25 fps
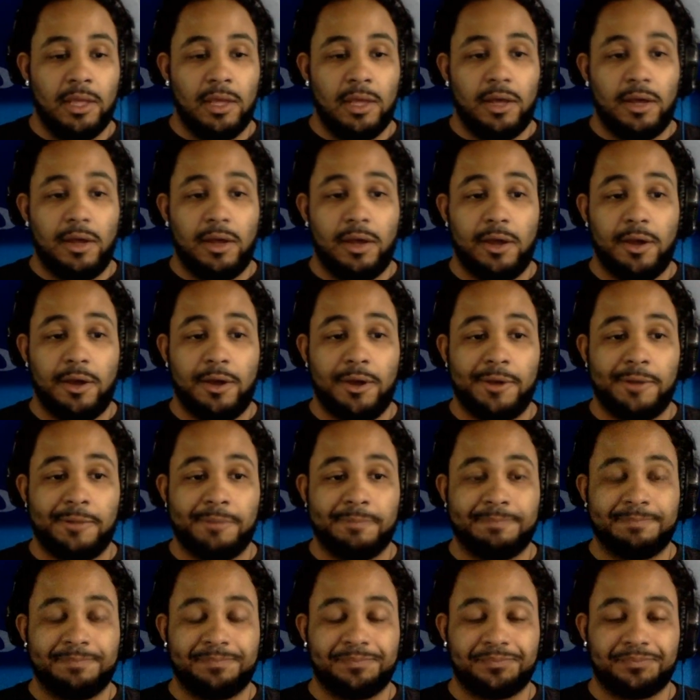
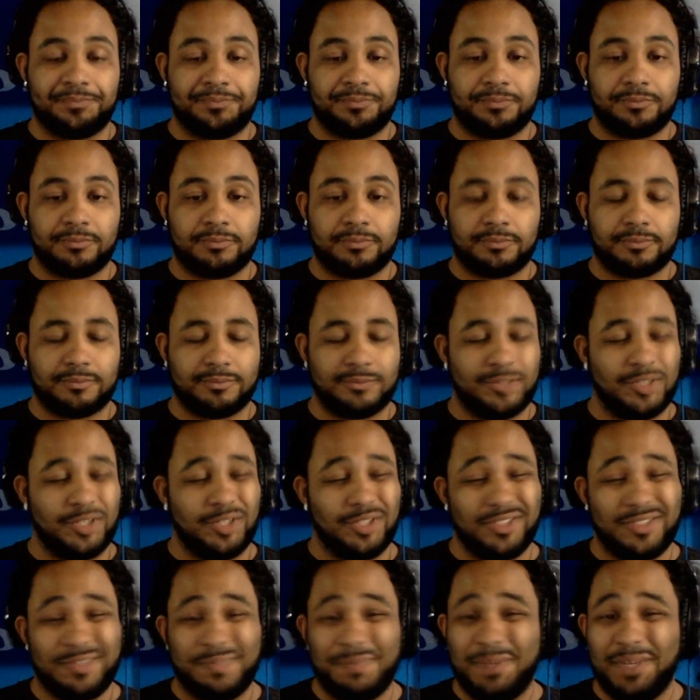Um, so
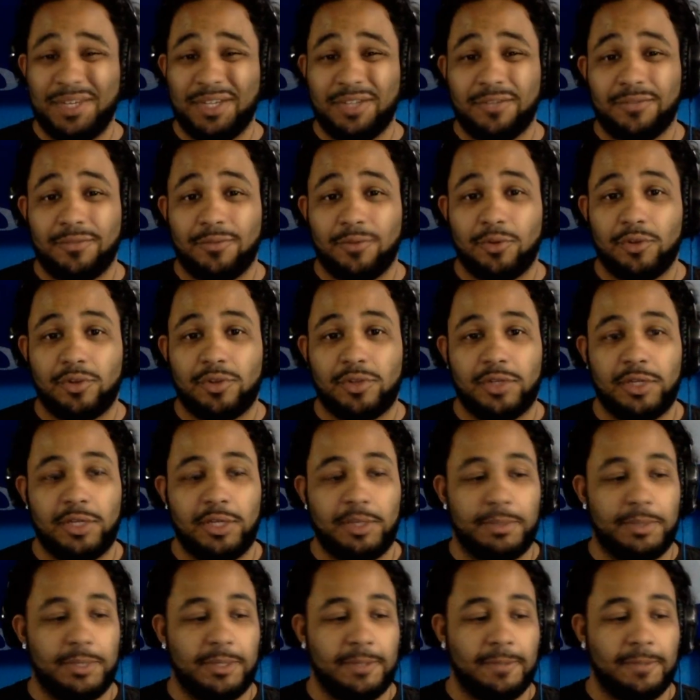it's a bit unfortunate. I mean,